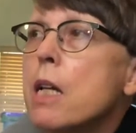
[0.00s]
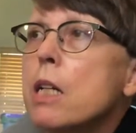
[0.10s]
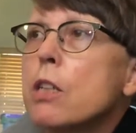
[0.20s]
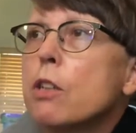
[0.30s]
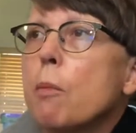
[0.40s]

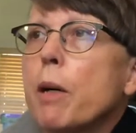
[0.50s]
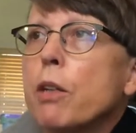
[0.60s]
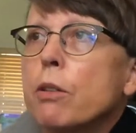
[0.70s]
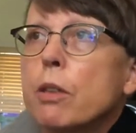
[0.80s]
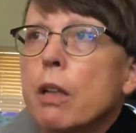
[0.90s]
so my
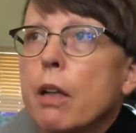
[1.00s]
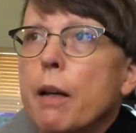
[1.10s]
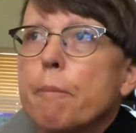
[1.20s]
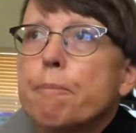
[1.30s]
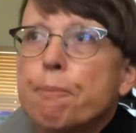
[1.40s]
nurse
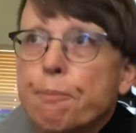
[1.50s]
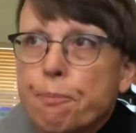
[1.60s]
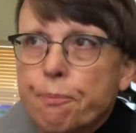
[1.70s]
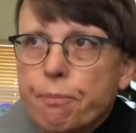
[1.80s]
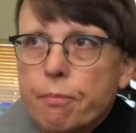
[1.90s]
came,
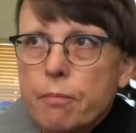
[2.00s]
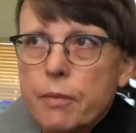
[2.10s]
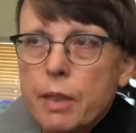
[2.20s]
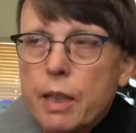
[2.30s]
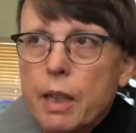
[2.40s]

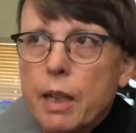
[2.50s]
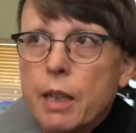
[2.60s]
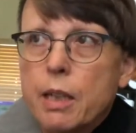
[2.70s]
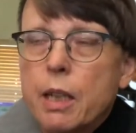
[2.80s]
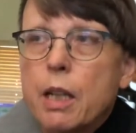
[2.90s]

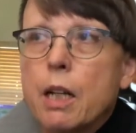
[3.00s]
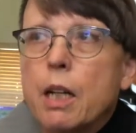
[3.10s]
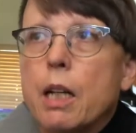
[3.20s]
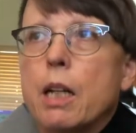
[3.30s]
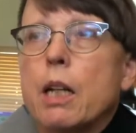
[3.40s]
and
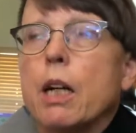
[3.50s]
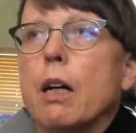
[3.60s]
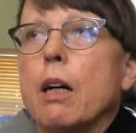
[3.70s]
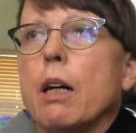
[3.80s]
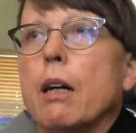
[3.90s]

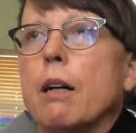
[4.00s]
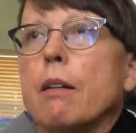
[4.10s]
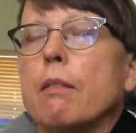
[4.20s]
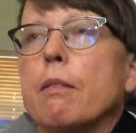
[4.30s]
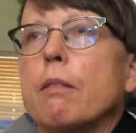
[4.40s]

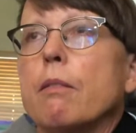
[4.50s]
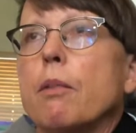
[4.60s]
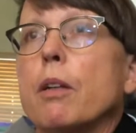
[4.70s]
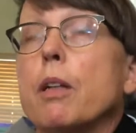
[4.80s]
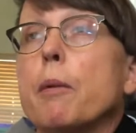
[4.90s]

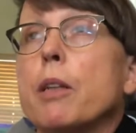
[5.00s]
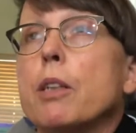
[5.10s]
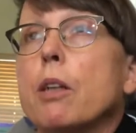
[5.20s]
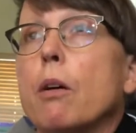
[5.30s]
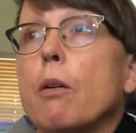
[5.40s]
anyway,
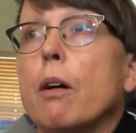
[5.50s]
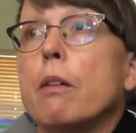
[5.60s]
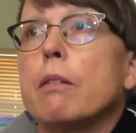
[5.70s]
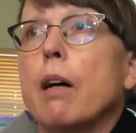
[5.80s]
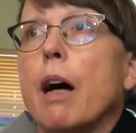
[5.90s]
so
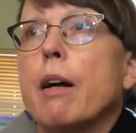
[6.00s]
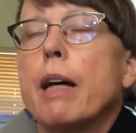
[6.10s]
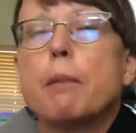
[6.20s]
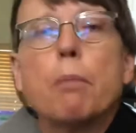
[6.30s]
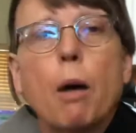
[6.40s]

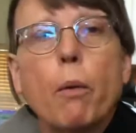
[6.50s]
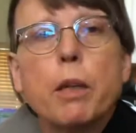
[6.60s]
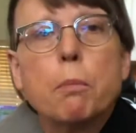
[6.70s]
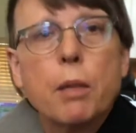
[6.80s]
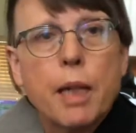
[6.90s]
I wanted
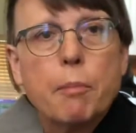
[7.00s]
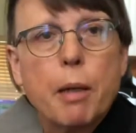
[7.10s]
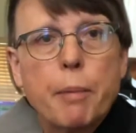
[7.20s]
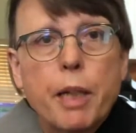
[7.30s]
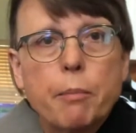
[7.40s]
to plan my
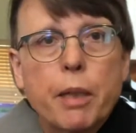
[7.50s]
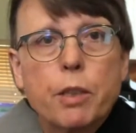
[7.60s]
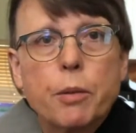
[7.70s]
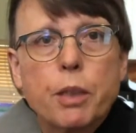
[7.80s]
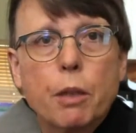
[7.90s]
pain
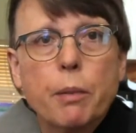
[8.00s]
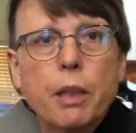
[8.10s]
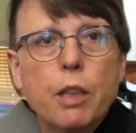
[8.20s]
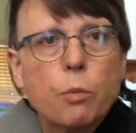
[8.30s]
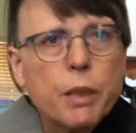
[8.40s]
management, because I
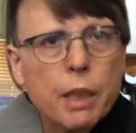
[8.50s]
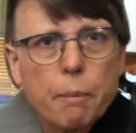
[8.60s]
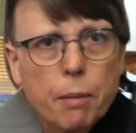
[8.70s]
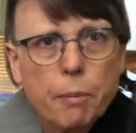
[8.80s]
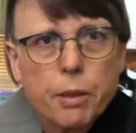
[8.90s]
realized once that
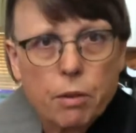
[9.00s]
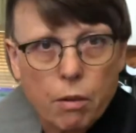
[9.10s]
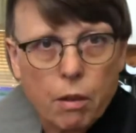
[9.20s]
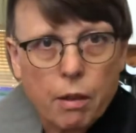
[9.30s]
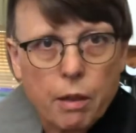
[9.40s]
pump is
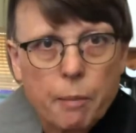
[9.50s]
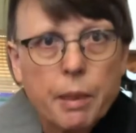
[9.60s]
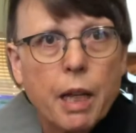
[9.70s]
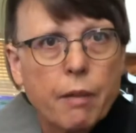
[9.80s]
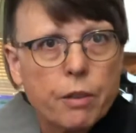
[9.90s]
gone, I'm going
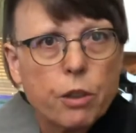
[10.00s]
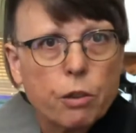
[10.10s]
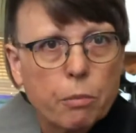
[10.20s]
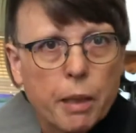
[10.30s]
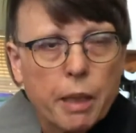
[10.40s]
to have
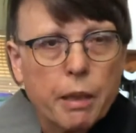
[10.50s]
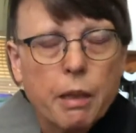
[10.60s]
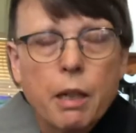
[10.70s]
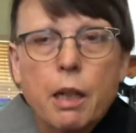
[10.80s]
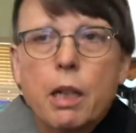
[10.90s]
additional pain.
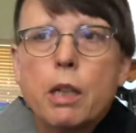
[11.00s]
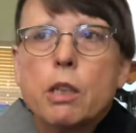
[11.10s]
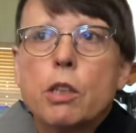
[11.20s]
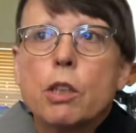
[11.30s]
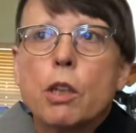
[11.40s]

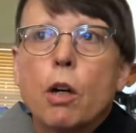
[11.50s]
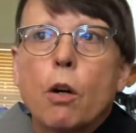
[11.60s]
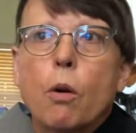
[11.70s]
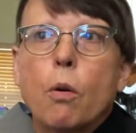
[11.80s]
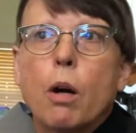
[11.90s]

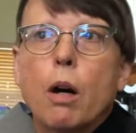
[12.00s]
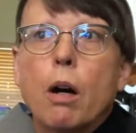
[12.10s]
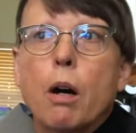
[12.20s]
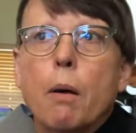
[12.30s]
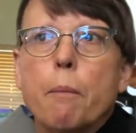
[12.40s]
So,
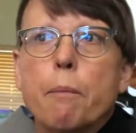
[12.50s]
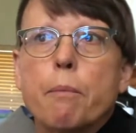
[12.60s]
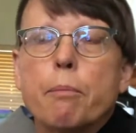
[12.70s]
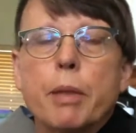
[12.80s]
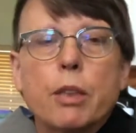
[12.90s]

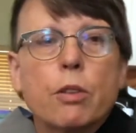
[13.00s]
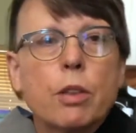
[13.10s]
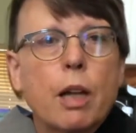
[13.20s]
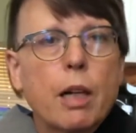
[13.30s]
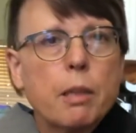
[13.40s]
because there's an
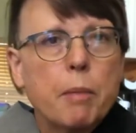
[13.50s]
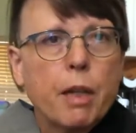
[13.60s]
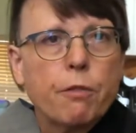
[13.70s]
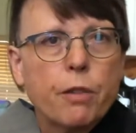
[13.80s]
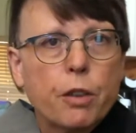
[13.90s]

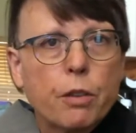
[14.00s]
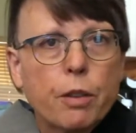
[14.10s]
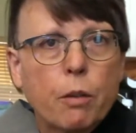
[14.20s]
on-demand feature, I thought,